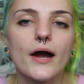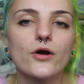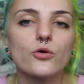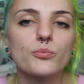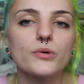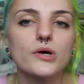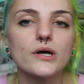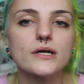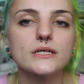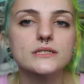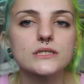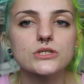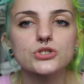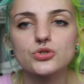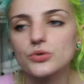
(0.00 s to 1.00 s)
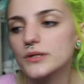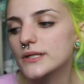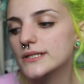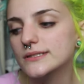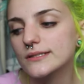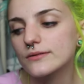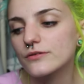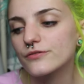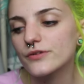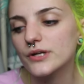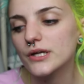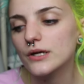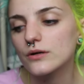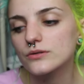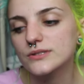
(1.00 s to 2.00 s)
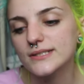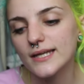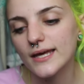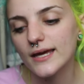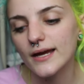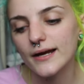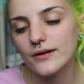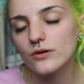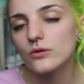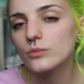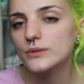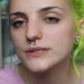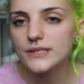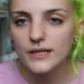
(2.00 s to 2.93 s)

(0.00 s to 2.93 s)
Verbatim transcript: I hope you guys enjoyed this little video today. I know it was